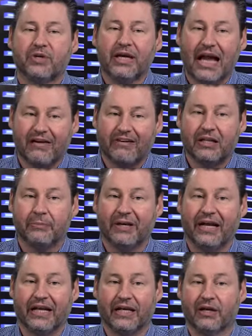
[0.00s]
You have it at the
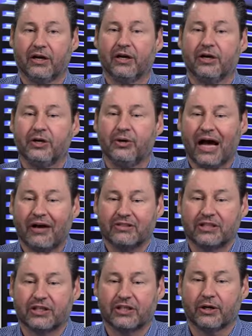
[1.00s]
beginning. You have
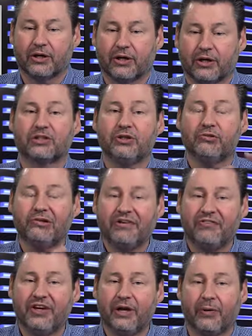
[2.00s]
a secure project. You
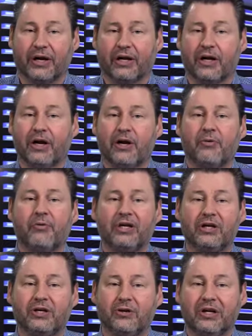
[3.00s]
review it.
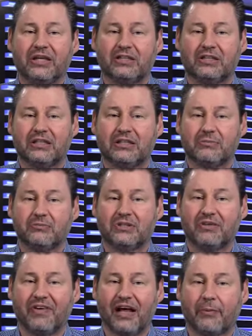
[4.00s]
When you're doing
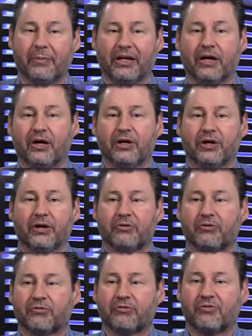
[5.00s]
systems development,
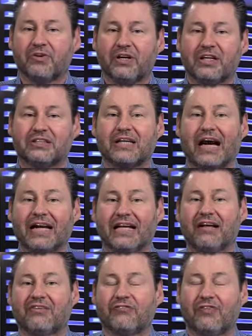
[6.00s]
you're
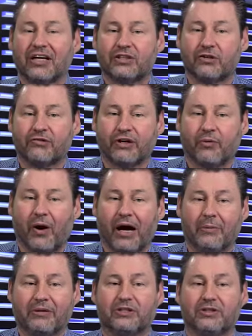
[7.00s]
designing the functional
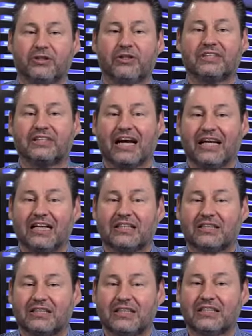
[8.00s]
requirements. You're designing the
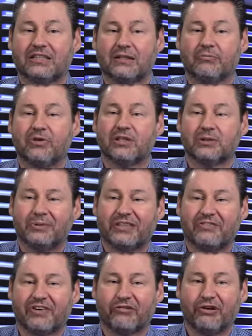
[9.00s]

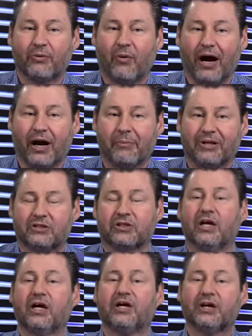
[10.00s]
system-specific
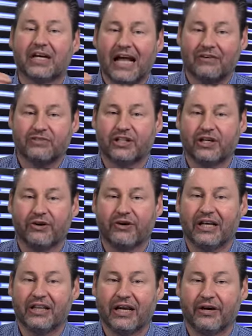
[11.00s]
requirements. You're going to have
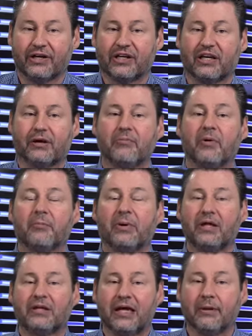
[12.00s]
security there. You're going to
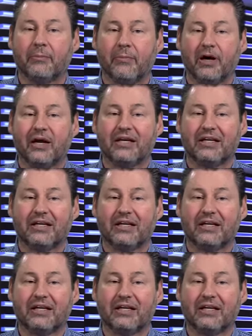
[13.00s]
build in